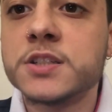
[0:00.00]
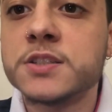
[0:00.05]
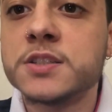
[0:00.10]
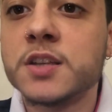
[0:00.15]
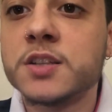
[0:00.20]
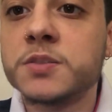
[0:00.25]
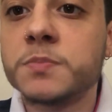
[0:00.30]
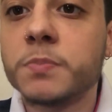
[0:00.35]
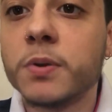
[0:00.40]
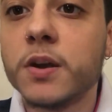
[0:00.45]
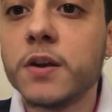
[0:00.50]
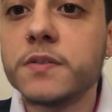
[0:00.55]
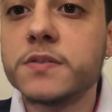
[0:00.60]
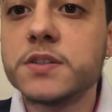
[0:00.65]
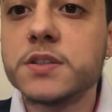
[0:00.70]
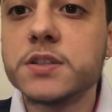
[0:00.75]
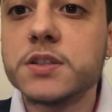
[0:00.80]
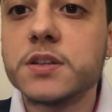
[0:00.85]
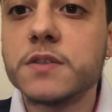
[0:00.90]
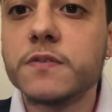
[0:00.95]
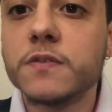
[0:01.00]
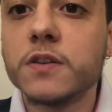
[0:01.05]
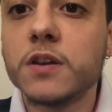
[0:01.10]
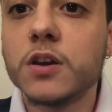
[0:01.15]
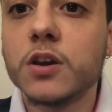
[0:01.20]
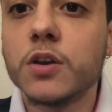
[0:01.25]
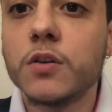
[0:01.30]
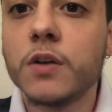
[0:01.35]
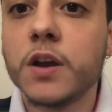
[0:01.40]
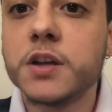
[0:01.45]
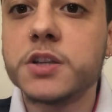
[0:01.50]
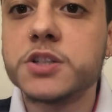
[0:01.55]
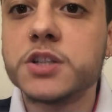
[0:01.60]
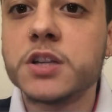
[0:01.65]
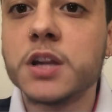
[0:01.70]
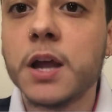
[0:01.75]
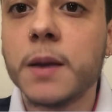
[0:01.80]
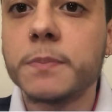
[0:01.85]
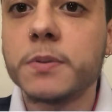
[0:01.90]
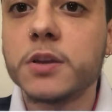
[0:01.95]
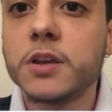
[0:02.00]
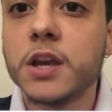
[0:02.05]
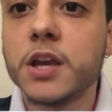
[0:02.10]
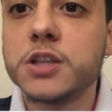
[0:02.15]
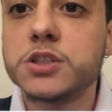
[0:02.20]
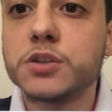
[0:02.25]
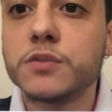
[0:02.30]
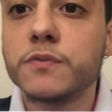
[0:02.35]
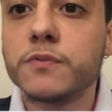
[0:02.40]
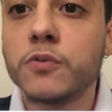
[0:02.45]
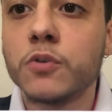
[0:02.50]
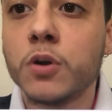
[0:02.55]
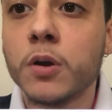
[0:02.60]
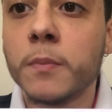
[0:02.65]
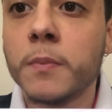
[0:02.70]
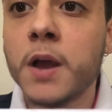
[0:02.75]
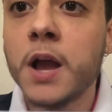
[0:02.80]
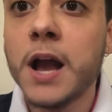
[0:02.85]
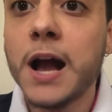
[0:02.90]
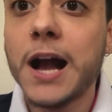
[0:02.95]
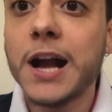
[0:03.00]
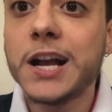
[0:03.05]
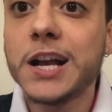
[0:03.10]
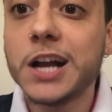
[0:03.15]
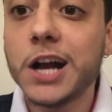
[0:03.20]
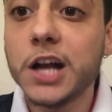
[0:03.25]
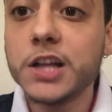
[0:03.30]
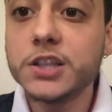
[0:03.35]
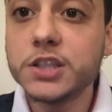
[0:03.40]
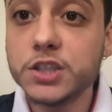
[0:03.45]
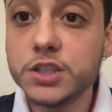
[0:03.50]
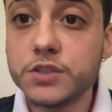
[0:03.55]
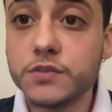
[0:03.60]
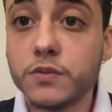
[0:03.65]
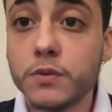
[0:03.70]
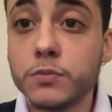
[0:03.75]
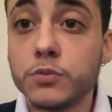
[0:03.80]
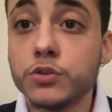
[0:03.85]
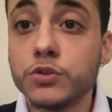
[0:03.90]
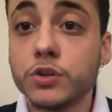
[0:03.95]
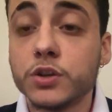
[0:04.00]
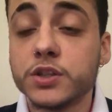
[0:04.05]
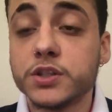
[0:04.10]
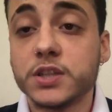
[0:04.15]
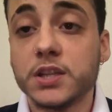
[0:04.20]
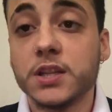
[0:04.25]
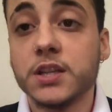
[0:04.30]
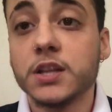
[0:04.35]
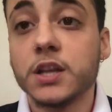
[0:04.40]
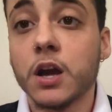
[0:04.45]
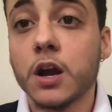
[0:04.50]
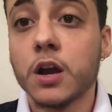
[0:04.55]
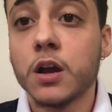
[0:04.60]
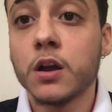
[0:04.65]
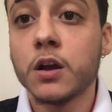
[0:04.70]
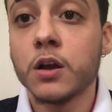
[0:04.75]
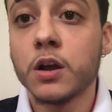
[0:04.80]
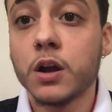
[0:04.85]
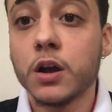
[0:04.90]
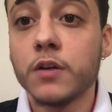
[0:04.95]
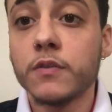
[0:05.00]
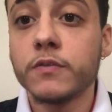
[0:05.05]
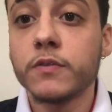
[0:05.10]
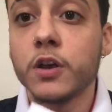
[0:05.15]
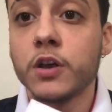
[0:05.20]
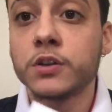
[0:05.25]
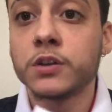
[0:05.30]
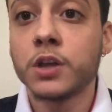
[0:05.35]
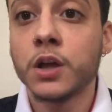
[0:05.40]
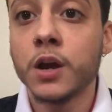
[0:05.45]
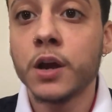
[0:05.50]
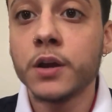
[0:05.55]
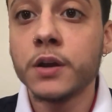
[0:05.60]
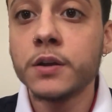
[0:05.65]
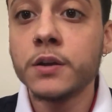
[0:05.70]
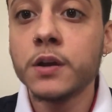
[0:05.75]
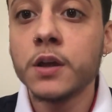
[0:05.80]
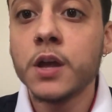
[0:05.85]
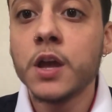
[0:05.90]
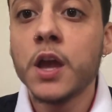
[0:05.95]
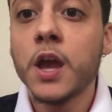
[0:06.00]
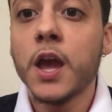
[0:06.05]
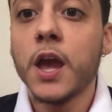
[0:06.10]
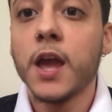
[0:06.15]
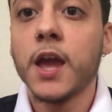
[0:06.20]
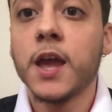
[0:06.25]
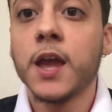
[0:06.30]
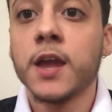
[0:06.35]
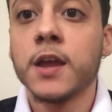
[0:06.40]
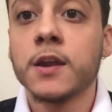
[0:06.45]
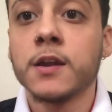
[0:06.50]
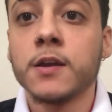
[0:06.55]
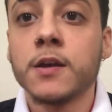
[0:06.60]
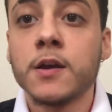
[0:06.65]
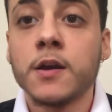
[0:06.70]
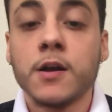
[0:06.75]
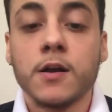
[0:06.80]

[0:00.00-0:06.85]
It says birth certificate correction application form. I got this from NewYorkCity.gov online, and